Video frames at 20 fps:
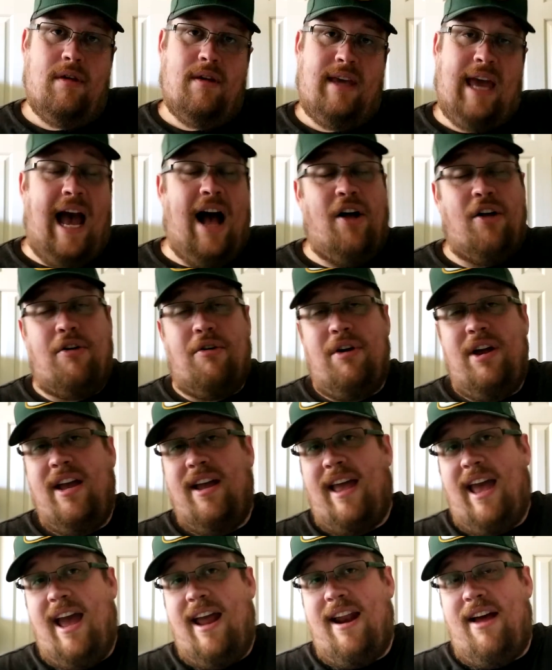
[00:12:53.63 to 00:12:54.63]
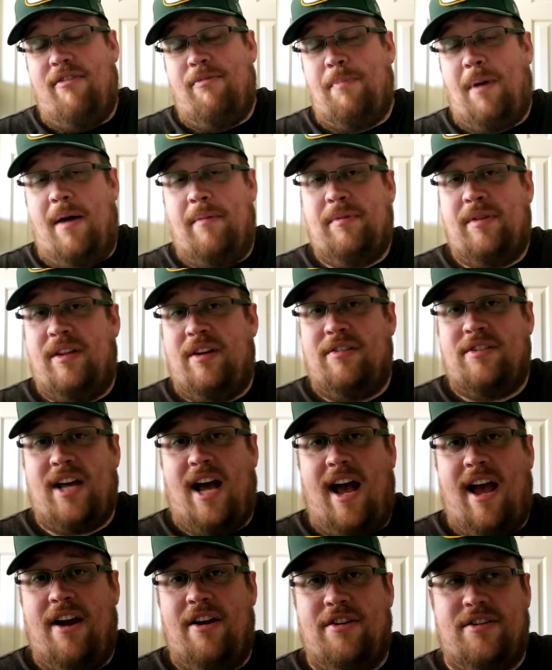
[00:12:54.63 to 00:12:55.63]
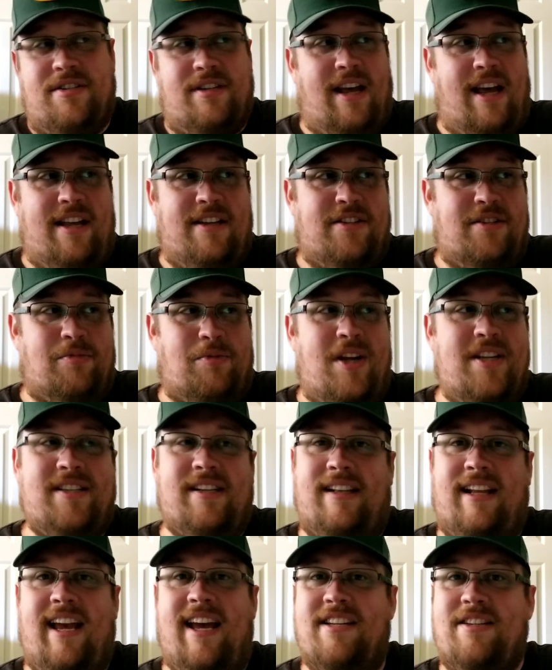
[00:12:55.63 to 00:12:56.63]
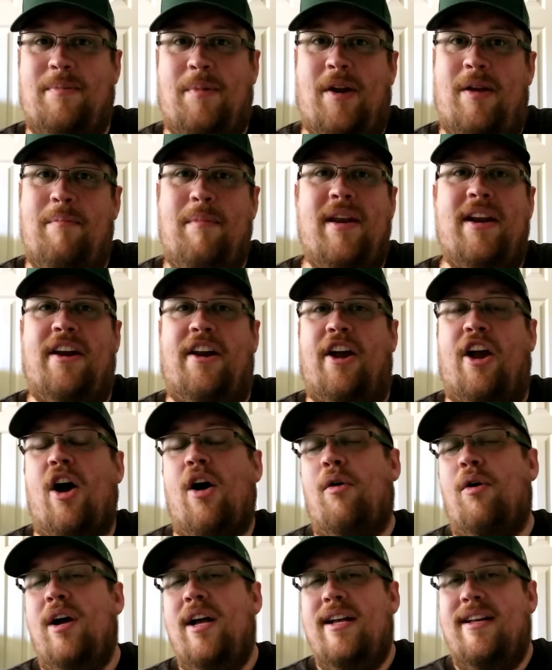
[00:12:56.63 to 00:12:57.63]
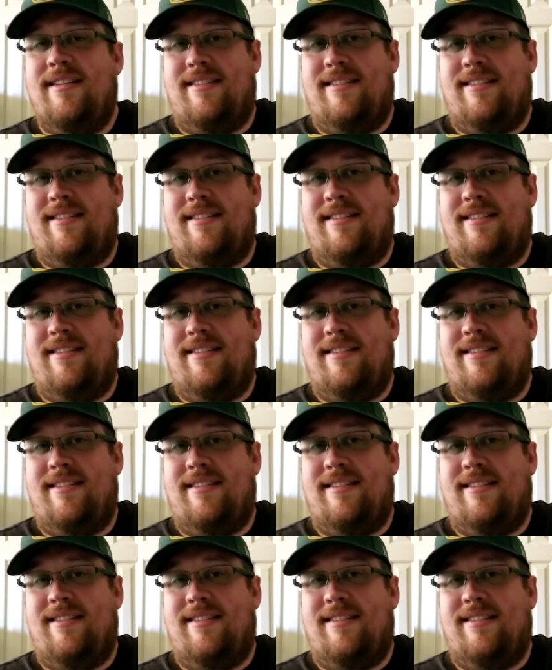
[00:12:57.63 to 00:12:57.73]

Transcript: Calgary, again, I've pumped their tires as recently as about a minute ago,